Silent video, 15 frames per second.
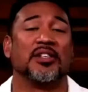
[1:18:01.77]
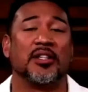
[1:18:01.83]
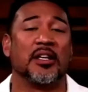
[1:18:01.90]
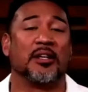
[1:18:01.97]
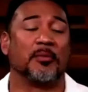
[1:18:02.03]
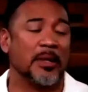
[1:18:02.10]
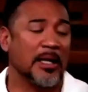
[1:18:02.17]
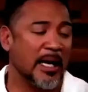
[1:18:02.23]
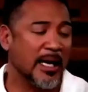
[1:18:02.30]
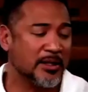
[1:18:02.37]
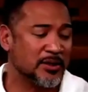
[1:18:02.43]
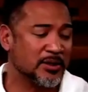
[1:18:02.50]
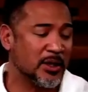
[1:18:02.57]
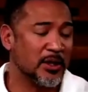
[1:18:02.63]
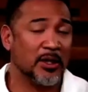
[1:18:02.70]
that you didn't
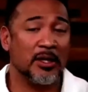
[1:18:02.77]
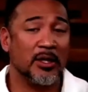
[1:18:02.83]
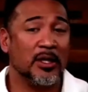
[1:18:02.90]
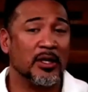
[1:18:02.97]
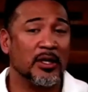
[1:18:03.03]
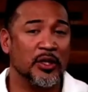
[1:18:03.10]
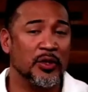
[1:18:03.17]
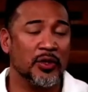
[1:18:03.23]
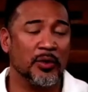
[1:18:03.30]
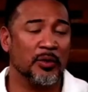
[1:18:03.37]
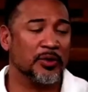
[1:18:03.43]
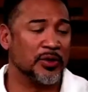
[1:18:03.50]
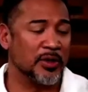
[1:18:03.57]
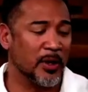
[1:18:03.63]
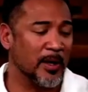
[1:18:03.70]
realize you knew.
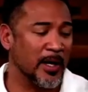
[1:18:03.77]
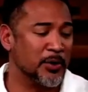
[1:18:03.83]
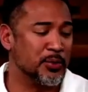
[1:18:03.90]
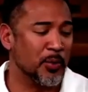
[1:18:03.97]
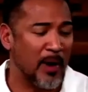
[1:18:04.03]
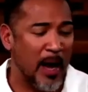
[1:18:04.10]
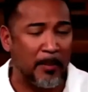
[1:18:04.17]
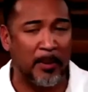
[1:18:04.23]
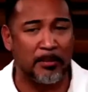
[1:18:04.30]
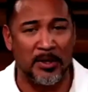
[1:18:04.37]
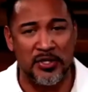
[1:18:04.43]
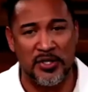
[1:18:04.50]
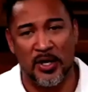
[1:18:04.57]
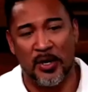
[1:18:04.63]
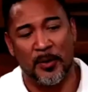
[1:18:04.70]
So as we wrap up the
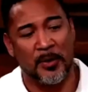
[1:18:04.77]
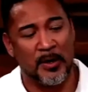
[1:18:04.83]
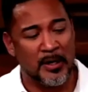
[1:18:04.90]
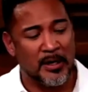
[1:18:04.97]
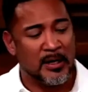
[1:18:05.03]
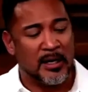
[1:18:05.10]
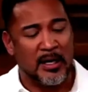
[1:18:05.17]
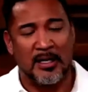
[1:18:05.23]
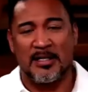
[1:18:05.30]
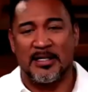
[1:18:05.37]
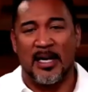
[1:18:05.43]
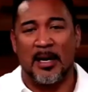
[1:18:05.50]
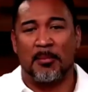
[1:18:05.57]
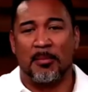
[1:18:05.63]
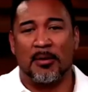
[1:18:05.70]
show, uh,
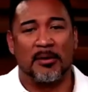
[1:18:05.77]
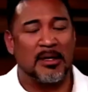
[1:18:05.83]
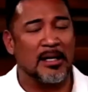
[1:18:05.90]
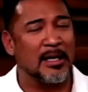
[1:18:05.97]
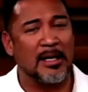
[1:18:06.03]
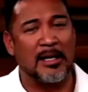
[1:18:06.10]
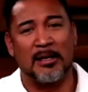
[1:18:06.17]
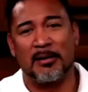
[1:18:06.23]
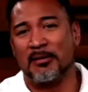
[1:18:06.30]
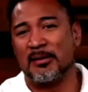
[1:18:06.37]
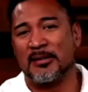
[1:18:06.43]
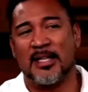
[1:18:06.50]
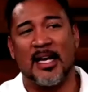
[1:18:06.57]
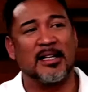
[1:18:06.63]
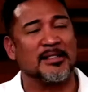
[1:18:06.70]
Sable, uh,
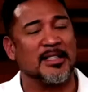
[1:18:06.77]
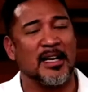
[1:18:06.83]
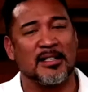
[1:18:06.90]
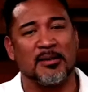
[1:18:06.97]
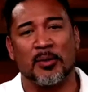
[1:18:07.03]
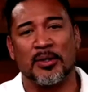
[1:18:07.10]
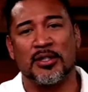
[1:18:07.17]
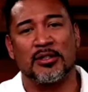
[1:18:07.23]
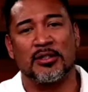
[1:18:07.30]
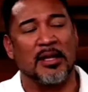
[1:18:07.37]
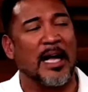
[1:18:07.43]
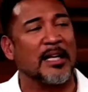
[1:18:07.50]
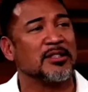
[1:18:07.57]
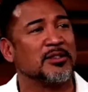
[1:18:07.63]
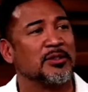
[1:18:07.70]
take take what's your
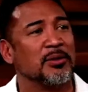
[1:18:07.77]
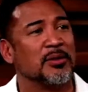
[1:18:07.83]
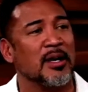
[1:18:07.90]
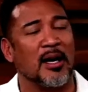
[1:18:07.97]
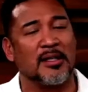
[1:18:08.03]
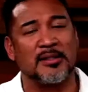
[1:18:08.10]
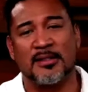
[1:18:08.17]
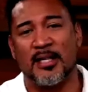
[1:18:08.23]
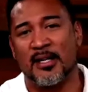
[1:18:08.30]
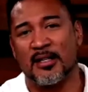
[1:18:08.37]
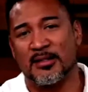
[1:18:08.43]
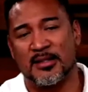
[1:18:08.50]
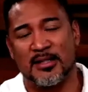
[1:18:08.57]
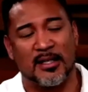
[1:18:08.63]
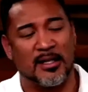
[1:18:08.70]
last two thoughts? Take
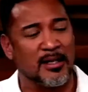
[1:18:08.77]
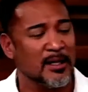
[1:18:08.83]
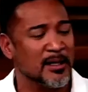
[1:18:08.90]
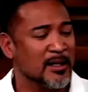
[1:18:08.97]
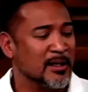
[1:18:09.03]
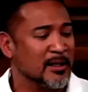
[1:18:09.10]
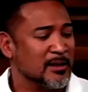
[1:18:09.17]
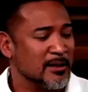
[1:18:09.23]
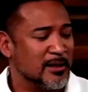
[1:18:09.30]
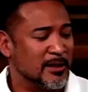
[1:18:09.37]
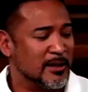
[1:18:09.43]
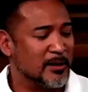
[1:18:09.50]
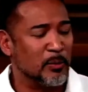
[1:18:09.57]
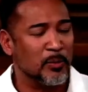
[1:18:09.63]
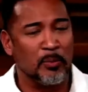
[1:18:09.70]
us uh,
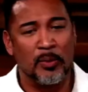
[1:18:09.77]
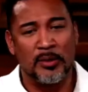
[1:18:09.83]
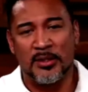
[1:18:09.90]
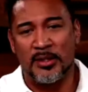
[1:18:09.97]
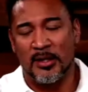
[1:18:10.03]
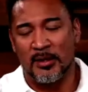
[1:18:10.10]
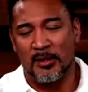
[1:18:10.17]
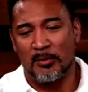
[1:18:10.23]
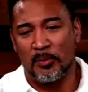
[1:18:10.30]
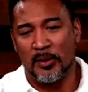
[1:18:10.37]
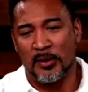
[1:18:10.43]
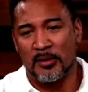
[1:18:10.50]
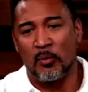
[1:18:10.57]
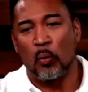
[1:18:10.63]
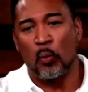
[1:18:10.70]
uh, with uh,
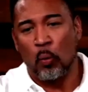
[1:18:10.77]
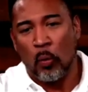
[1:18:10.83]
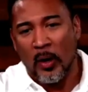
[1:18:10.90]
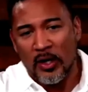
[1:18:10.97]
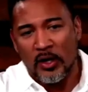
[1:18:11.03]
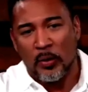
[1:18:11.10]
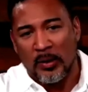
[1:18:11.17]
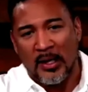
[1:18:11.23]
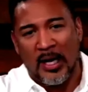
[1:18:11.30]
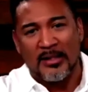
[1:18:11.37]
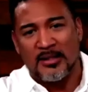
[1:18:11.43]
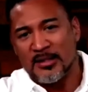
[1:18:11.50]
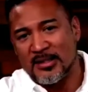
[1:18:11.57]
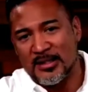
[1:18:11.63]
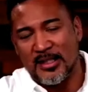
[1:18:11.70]
what what you'd like
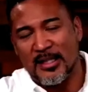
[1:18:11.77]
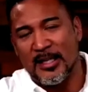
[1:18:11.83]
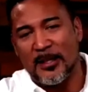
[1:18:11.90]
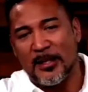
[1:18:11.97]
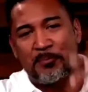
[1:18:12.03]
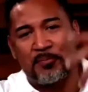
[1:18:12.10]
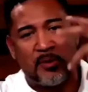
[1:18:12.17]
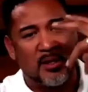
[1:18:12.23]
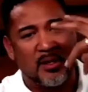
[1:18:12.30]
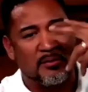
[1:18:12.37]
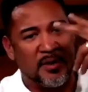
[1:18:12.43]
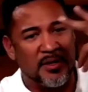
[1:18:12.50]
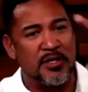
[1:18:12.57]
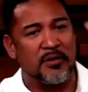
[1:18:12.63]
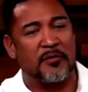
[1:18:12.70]
to see a
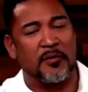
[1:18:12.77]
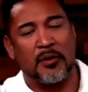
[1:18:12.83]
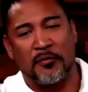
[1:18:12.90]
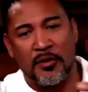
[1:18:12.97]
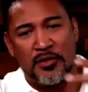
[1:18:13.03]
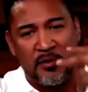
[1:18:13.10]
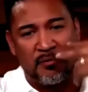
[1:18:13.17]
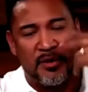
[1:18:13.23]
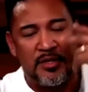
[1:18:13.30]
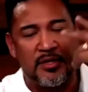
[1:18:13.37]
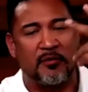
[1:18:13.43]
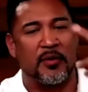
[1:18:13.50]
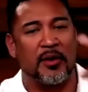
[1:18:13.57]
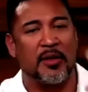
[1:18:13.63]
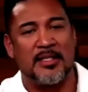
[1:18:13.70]
vision for your future,
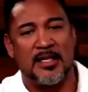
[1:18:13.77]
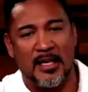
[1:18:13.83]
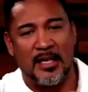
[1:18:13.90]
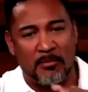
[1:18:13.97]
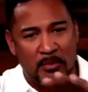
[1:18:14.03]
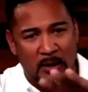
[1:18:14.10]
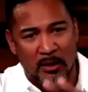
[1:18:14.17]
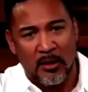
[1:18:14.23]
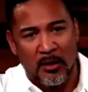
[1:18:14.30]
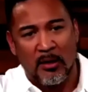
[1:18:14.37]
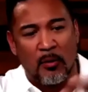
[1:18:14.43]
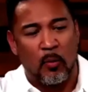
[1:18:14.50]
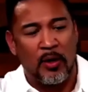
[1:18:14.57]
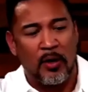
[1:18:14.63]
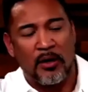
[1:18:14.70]
vision for your team.
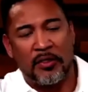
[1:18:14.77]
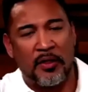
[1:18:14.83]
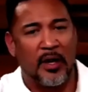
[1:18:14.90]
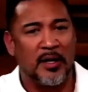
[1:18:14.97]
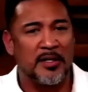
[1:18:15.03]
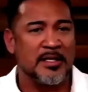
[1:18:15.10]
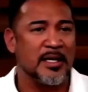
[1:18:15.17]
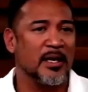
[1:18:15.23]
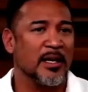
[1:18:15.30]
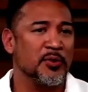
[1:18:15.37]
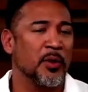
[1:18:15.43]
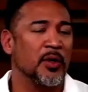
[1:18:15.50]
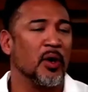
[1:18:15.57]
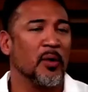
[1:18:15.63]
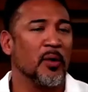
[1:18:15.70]
What are your thoughts here
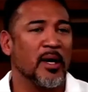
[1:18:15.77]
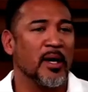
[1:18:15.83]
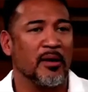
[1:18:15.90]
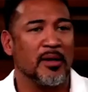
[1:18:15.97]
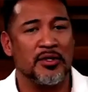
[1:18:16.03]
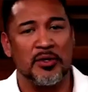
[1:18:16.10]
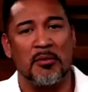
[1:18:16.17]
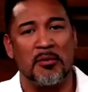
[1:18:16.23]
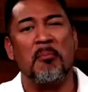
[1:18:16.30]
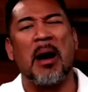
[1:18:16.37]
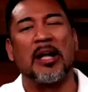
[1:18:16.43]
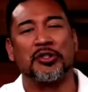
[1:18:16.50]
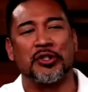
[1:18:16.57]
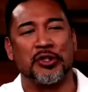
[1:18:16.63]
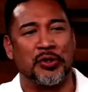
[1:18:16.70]
as we go here into
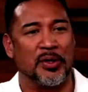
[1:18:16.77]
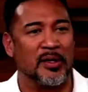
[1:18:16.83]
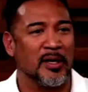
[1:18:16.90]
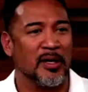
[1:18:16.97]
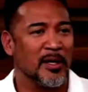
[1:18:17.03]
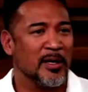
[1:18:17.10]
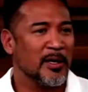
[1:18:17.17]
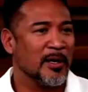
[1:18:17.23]
Monster